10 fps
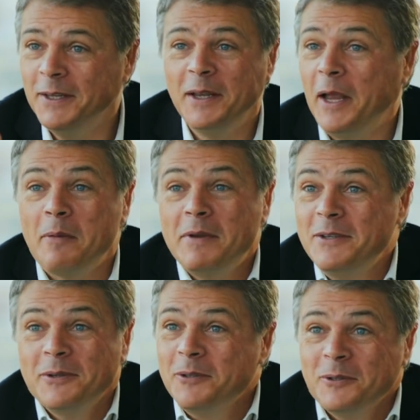I
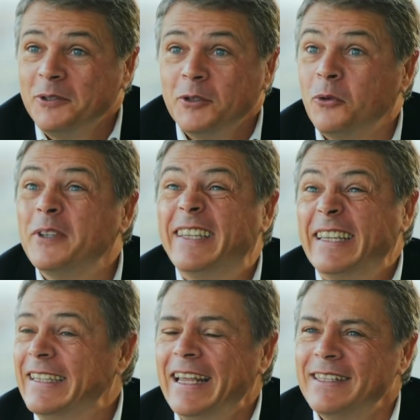mean, you, are done for
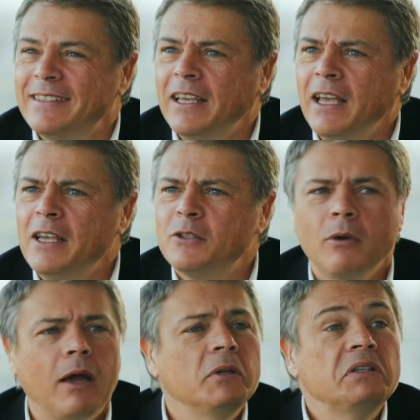10 days. Absolutely.
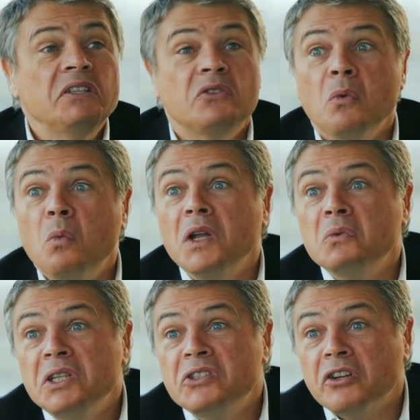So, I mean, it's a
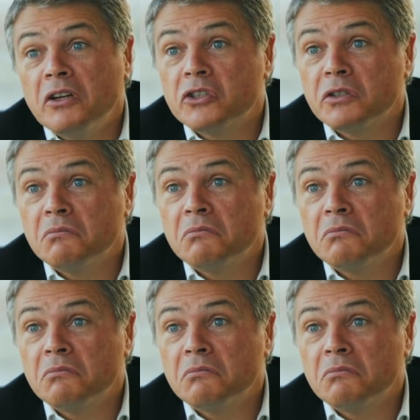one week charge.